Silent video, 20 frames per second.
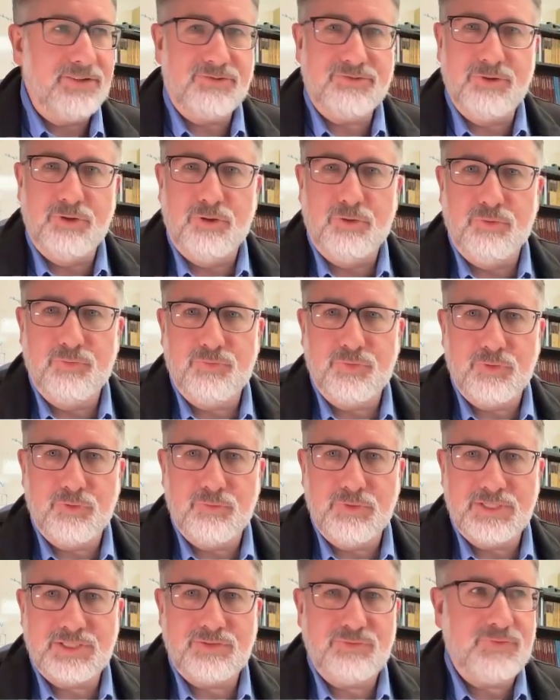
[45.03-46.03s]
So for
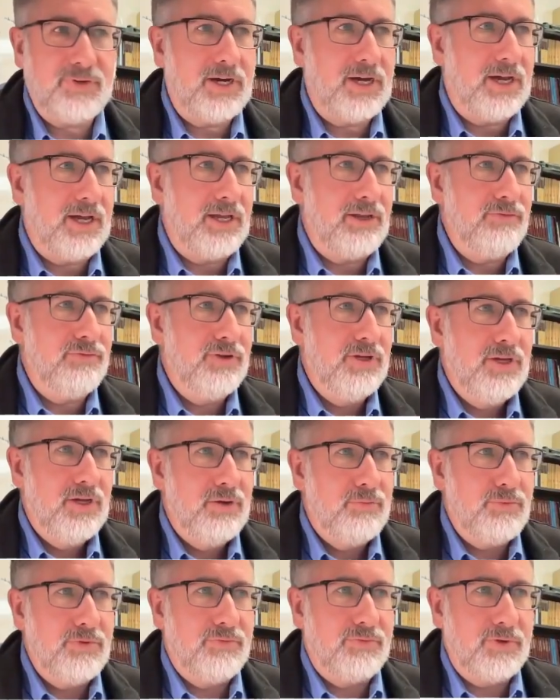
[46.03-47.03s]
RISC-V,
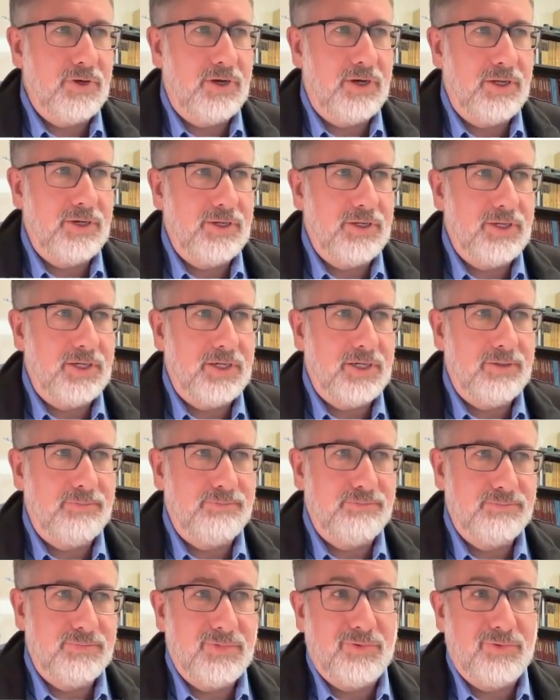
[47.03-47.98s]
we've got, um,